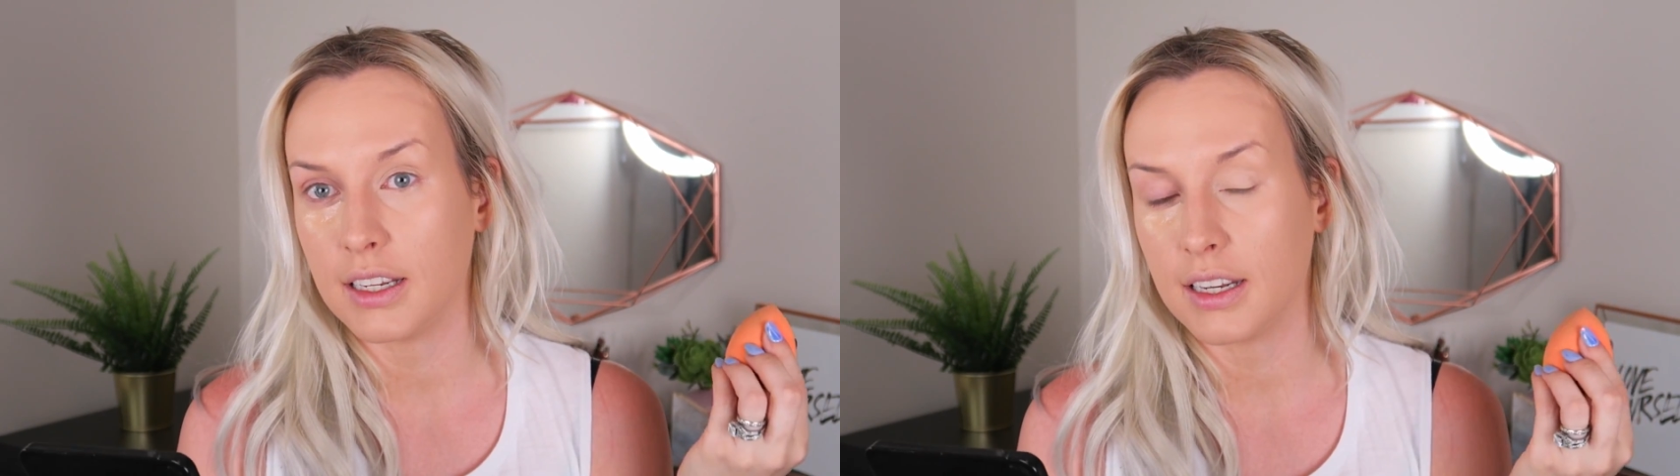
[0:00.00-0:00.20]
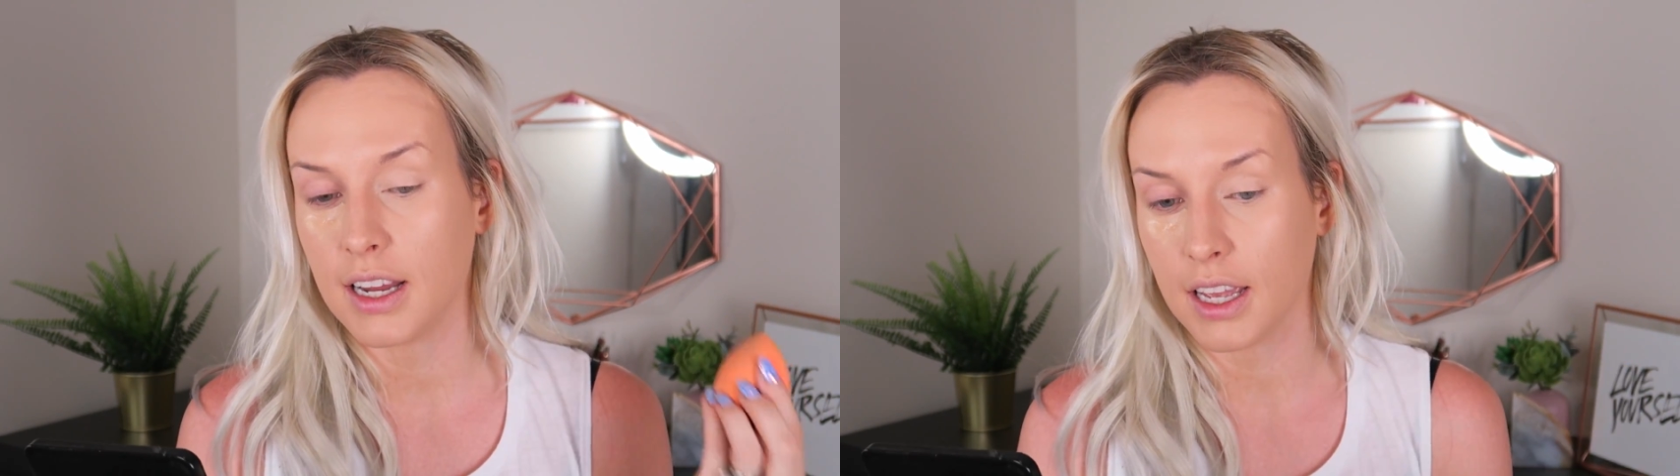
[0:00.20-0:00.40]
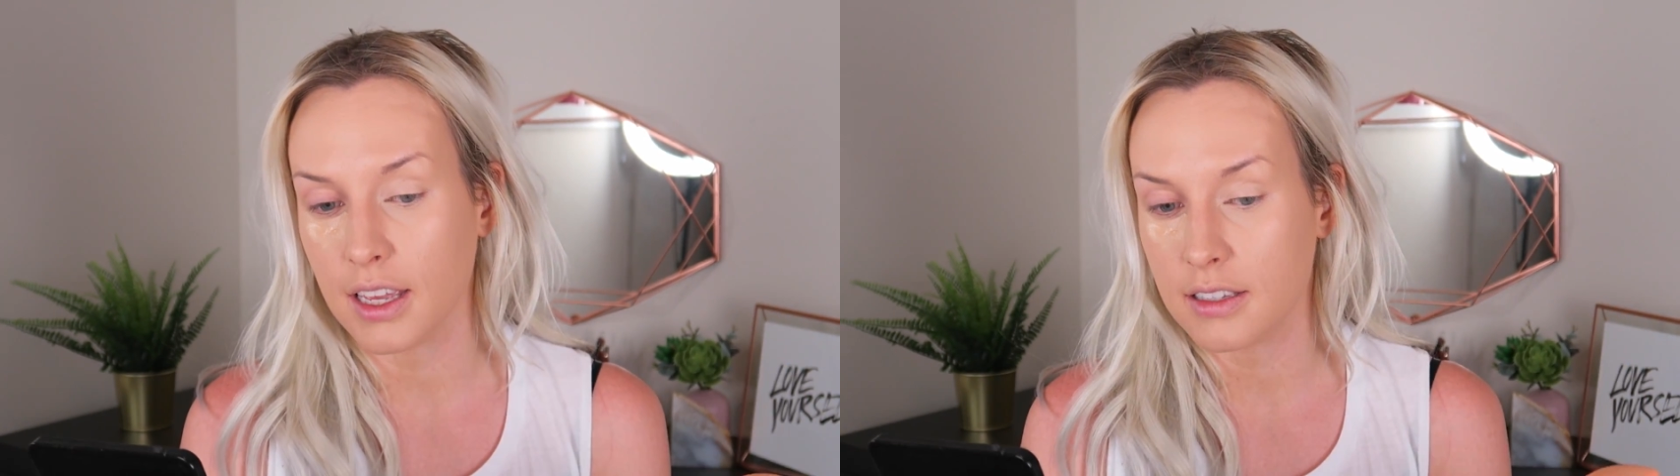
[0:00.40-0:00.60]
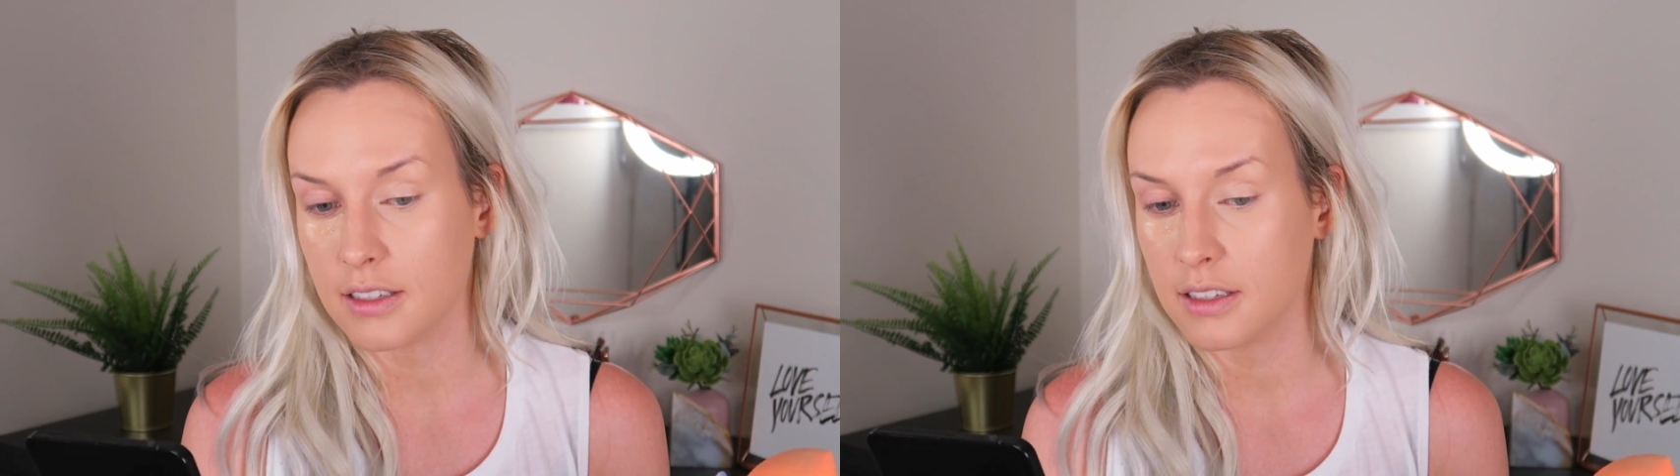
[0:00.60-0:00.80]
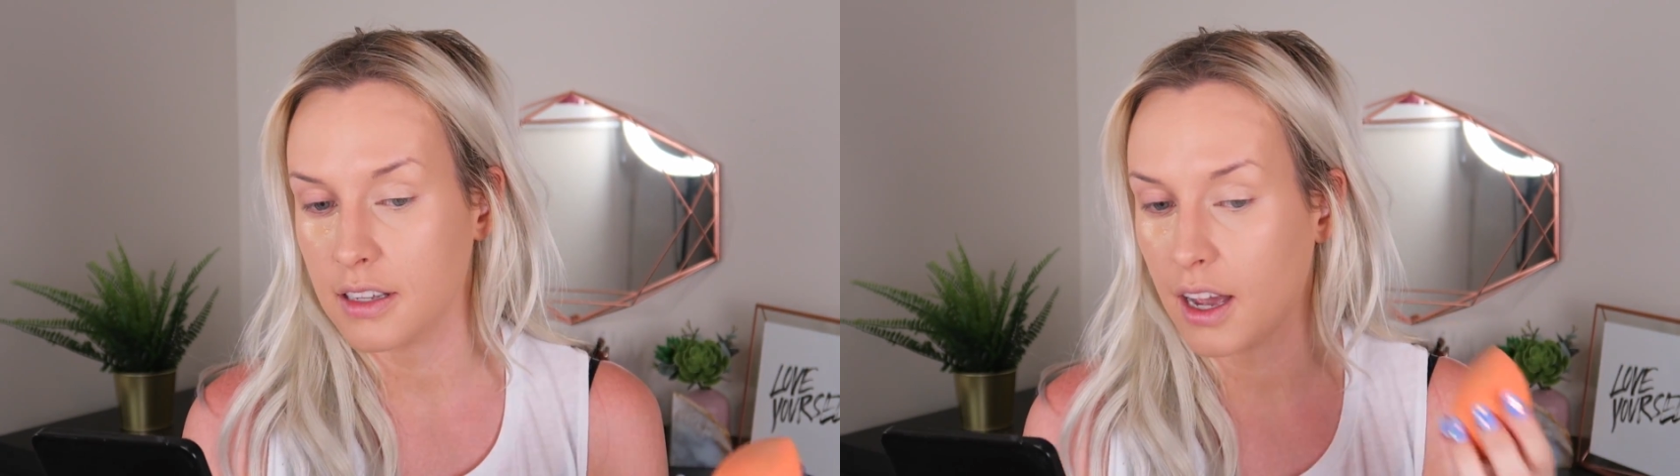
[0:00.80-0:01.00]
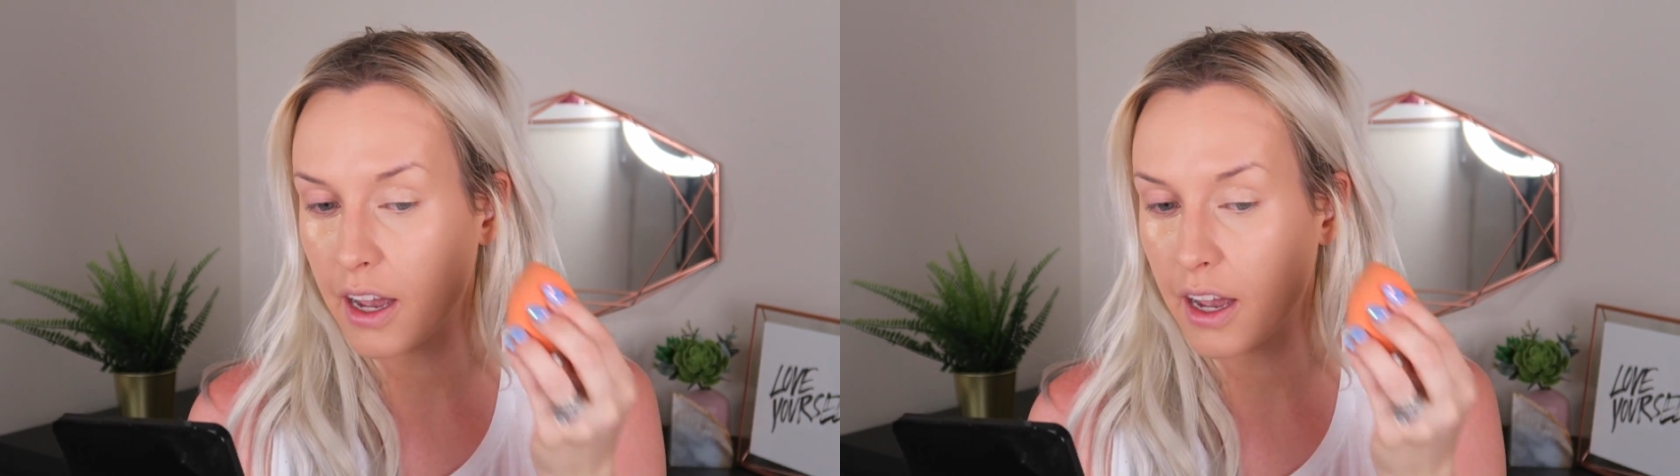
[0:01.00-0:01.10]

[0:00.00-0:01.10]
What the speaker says: nice.